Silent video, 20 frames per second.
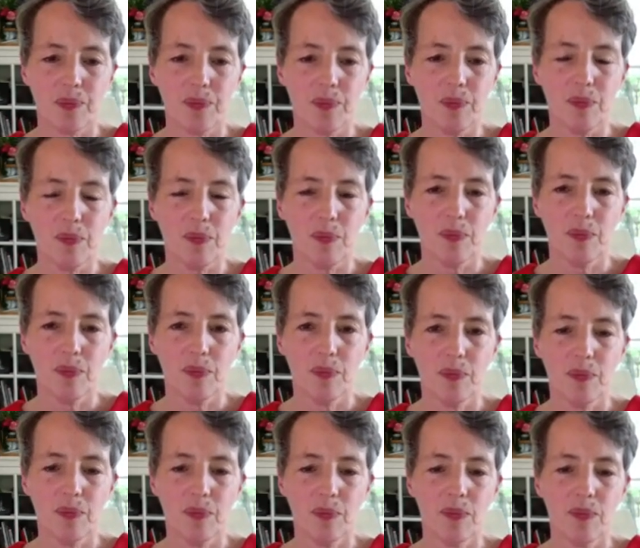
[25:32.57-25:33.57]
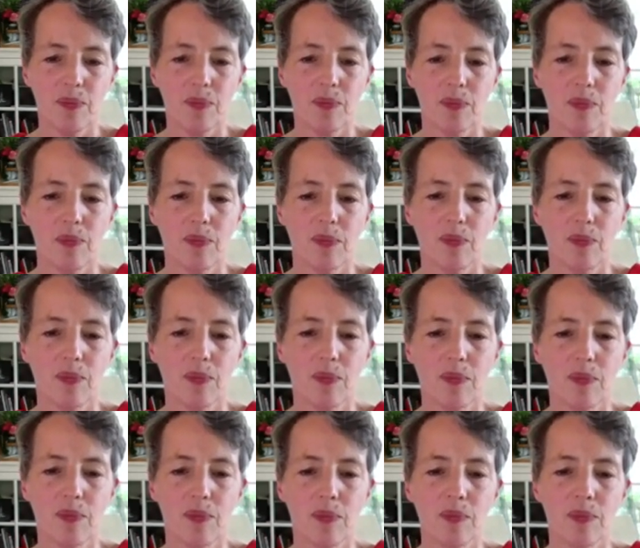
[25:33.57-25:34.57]

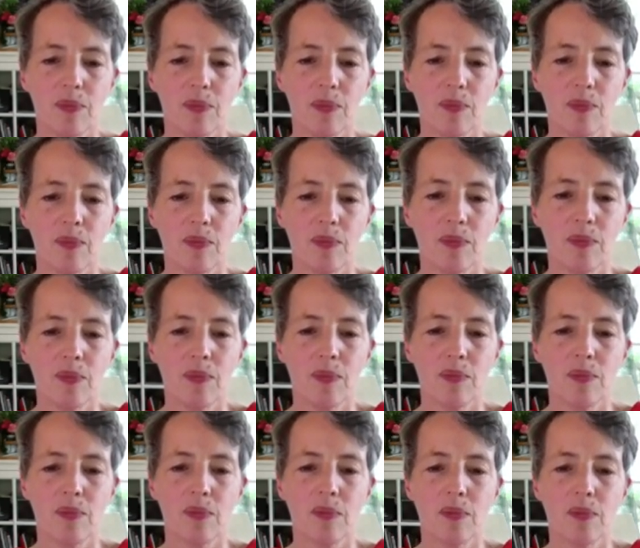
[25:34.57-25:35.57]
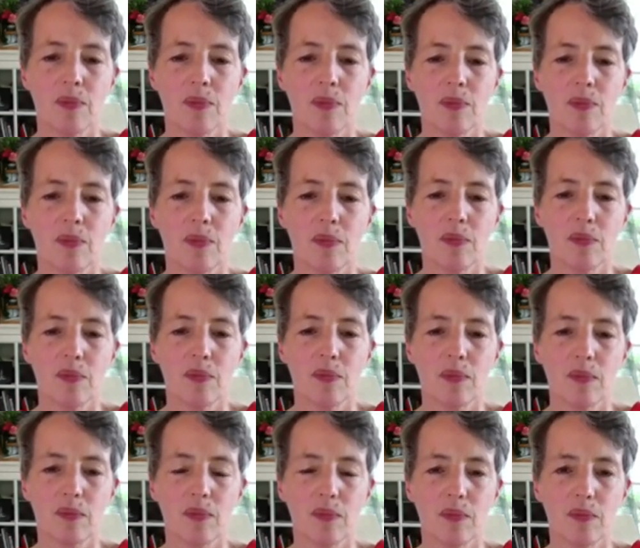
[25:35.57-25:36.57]

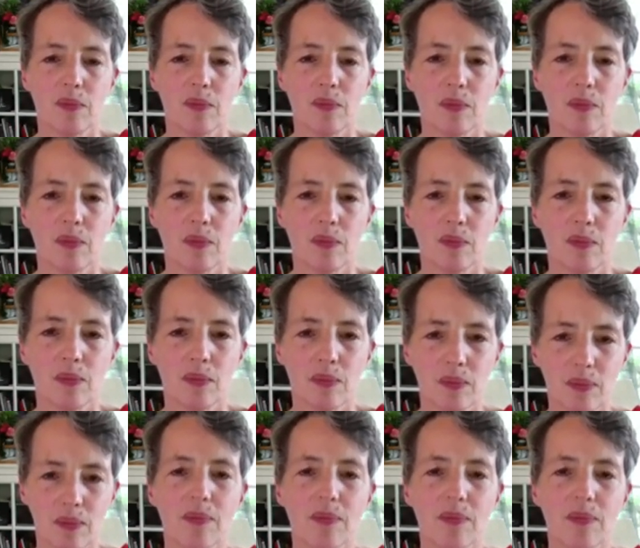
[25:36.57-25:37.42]
[no speech]